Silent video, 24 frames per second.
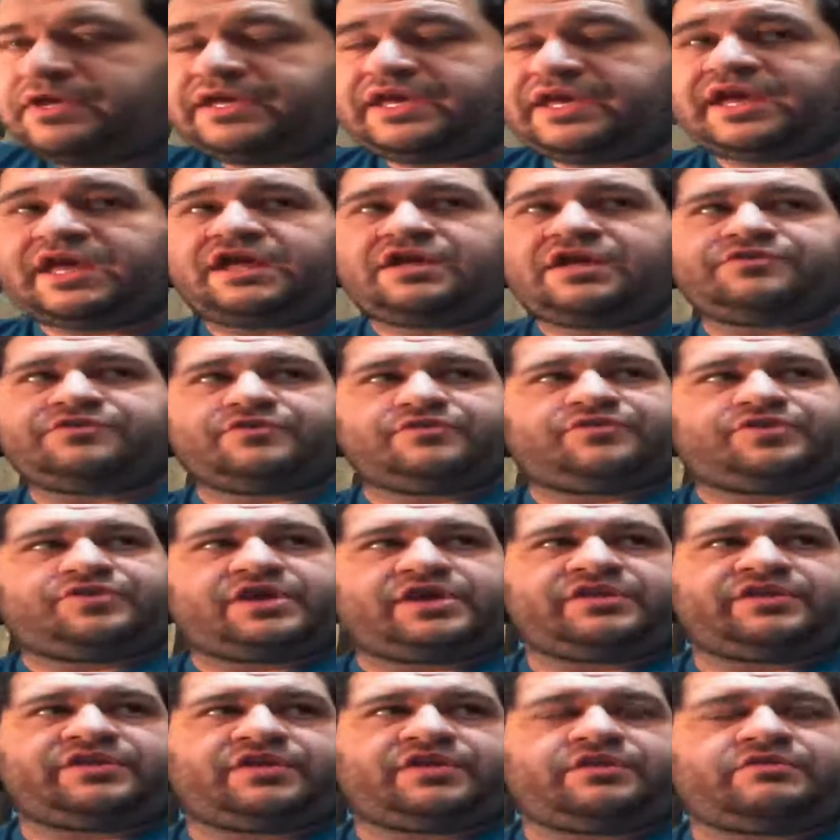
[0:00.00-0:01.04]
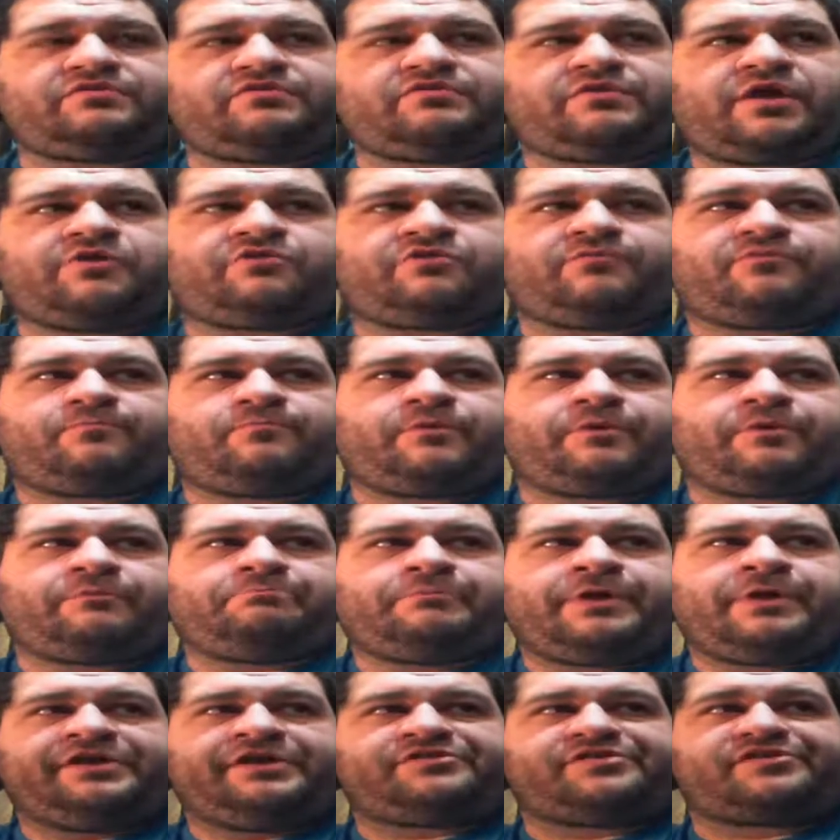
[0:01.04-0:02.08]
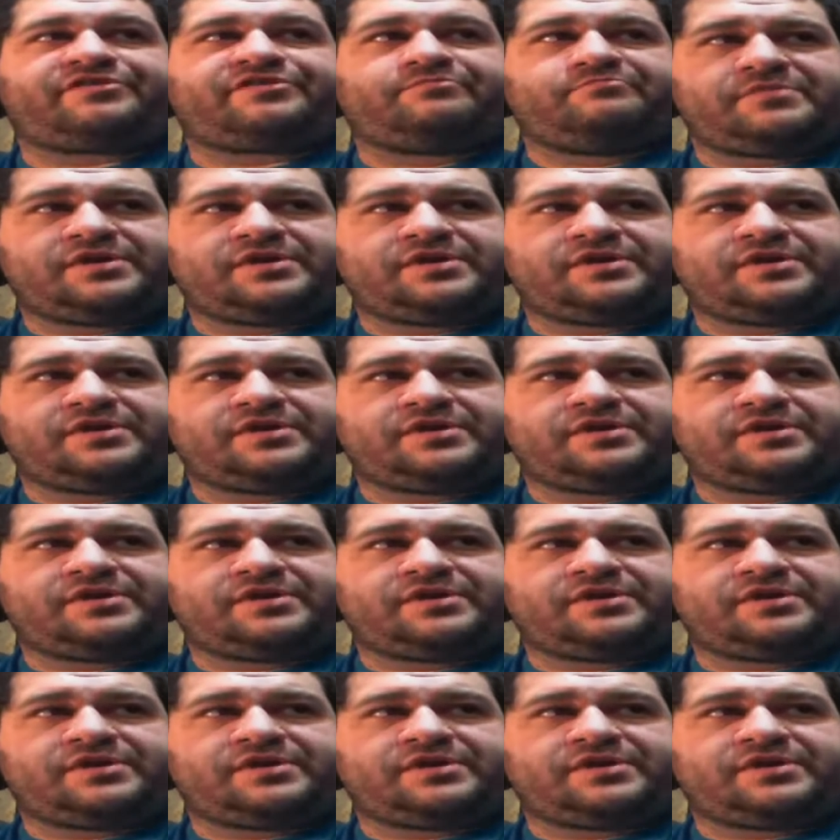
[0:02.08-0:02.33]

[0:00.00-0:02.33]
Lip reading: Yeah, I was going to say, it amazes